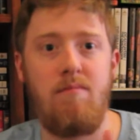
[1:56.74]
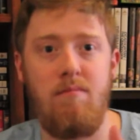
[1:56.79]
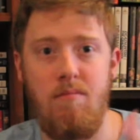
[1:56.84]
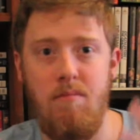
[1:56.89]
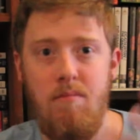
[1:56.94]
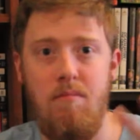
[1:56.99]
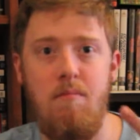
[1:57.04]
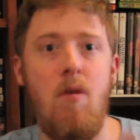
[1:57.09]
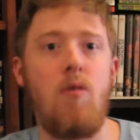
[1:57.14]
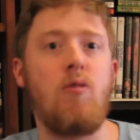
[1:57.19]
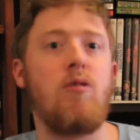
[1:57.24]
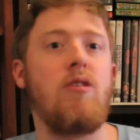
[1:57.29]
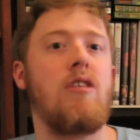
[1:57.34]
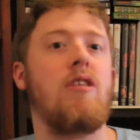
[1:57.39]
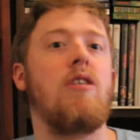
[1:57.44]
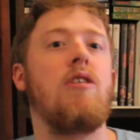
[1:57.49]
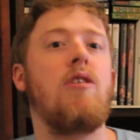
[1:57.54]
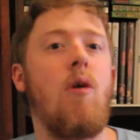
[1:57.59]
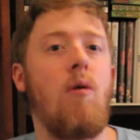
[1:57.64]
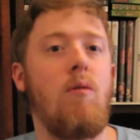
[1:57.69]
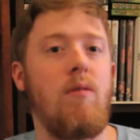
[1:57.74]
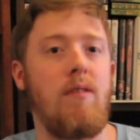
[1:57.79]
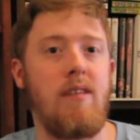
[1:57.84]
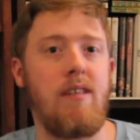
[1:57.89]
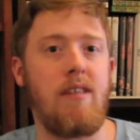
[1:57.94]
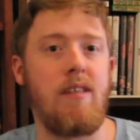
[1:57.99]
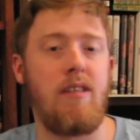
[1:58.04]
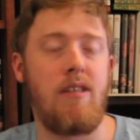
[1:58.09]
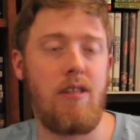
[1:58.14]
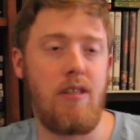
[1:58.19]
most
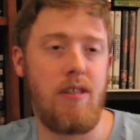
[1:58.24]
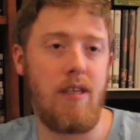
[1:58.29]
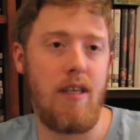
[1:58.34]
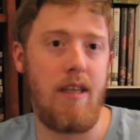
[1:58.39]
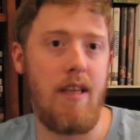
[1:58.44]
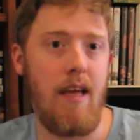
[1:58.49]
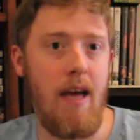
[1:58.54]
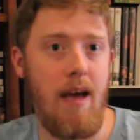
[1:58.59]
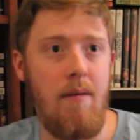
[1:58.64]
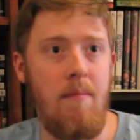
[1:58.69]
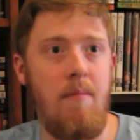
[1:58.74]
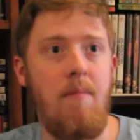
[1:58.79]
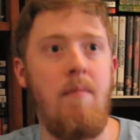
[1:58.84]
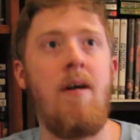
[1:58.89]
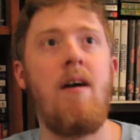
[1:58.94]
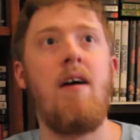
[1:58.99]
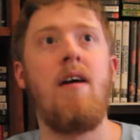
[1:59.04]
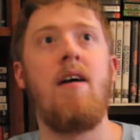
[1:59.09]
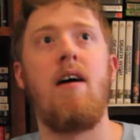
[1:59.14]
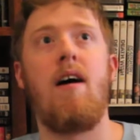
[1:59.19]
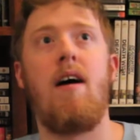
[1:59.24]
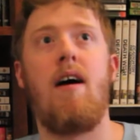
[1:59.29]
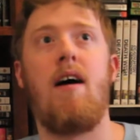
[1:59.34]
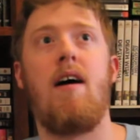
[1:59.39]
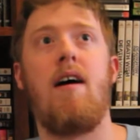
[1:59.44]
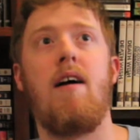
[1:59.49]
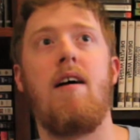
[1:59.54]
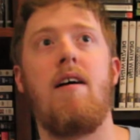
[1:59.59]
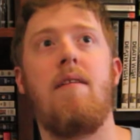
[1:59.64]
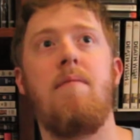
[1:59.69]
condolences to them,
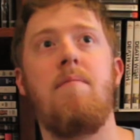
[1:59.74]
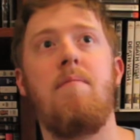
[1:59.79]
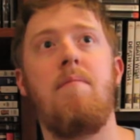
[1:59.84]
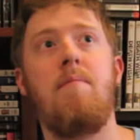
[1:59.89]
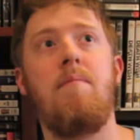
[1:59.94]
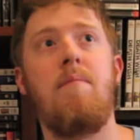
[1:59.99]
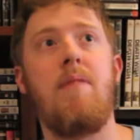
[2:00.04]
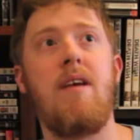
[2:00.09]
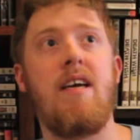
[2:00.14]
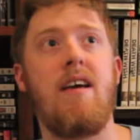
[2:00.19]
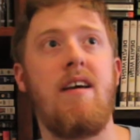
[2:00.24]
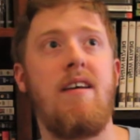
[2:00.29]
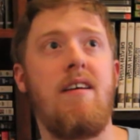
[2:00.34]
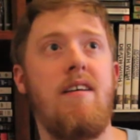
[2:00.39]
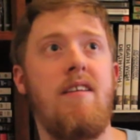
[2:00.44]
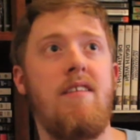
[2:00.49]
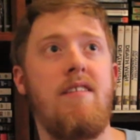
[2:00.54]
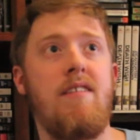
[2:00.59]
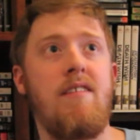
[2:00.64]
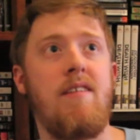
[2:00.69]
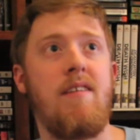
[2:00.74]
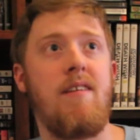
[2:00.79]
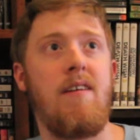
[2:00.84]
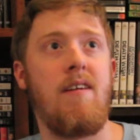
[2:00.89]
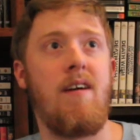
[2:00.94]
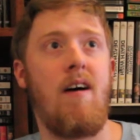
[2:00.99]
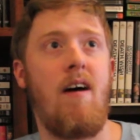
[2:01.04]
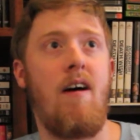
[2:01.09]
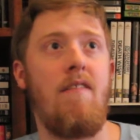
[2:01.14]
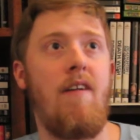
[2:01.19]
because
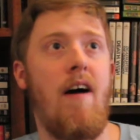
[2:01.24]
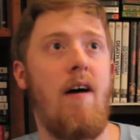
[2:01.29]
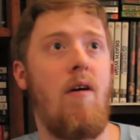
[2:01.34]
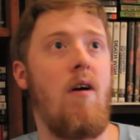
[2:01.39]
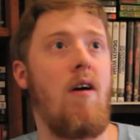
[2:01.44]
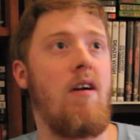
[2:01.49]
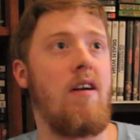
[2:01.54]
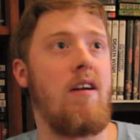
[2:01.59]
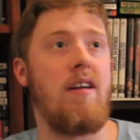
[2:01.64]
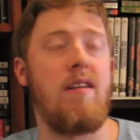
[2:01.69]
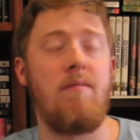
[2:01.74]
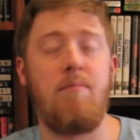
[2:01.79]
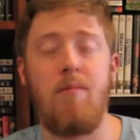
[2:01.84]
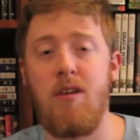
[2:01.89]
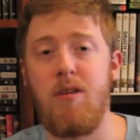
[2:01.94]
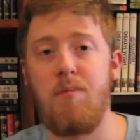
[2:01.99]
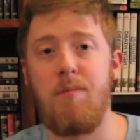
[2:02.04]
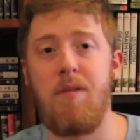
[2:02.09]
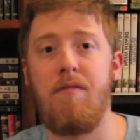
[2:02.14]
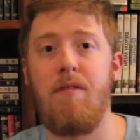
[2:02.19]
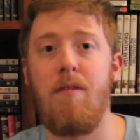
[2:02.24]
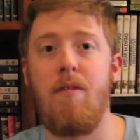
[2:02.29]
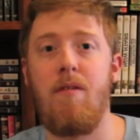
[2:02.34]
of how hard it must be for